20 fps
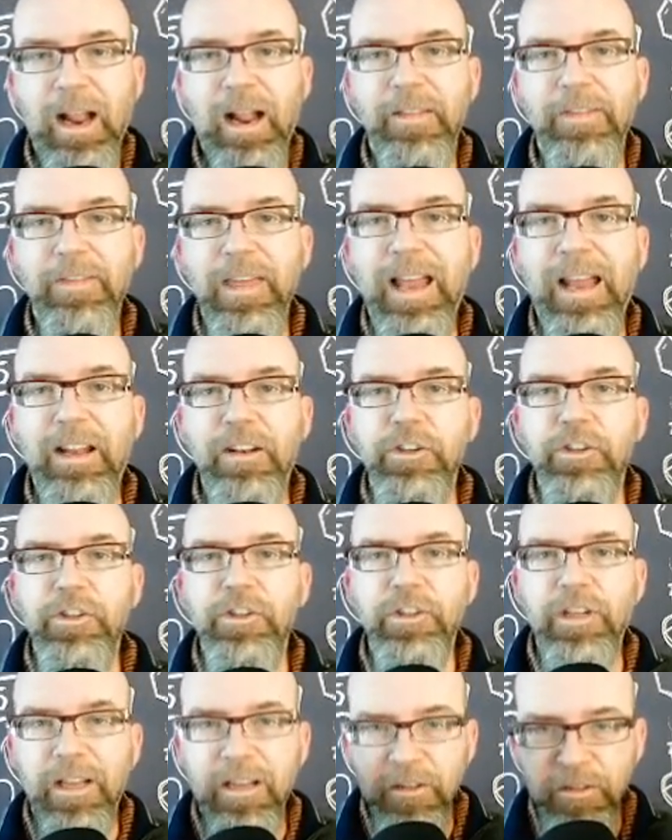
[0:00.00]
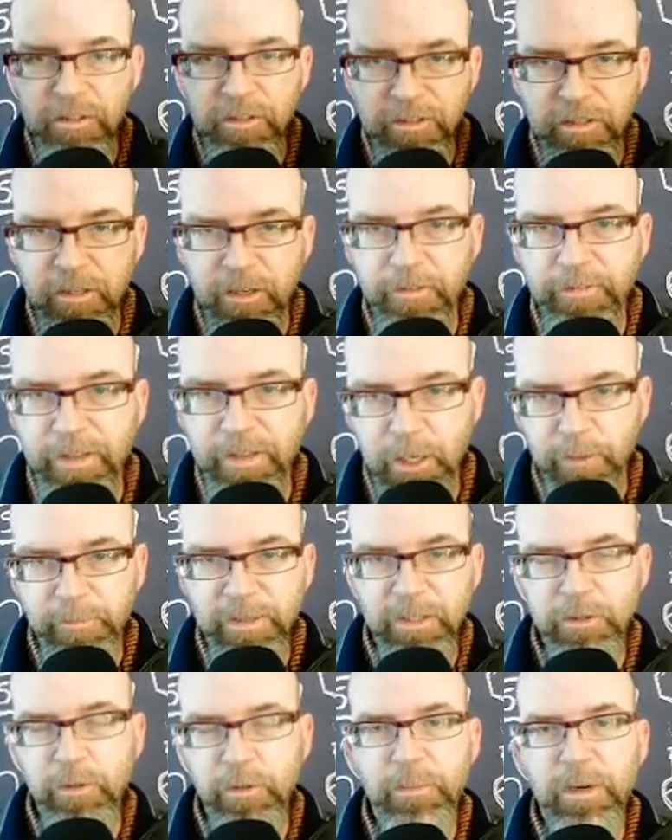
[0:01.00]
And that changes the
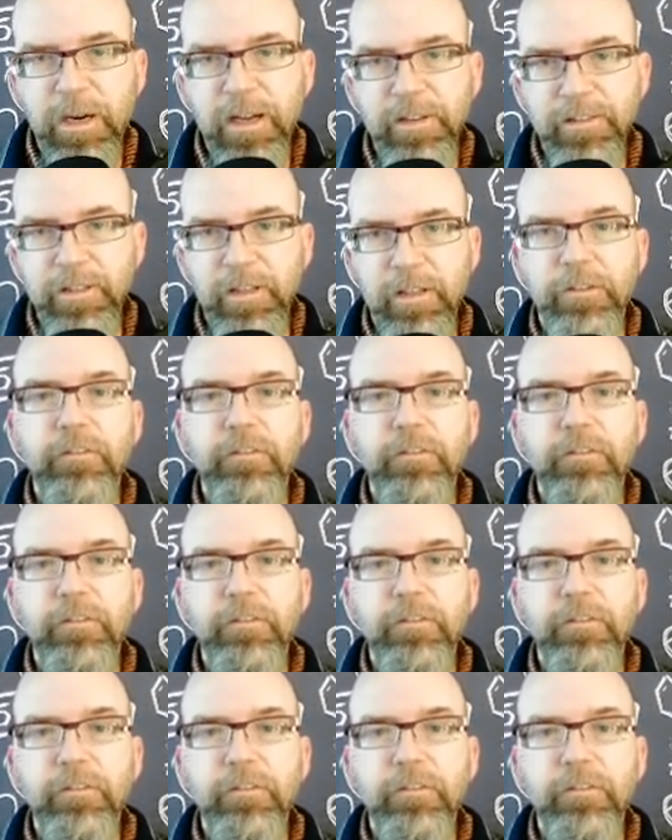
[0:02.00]
developmental process,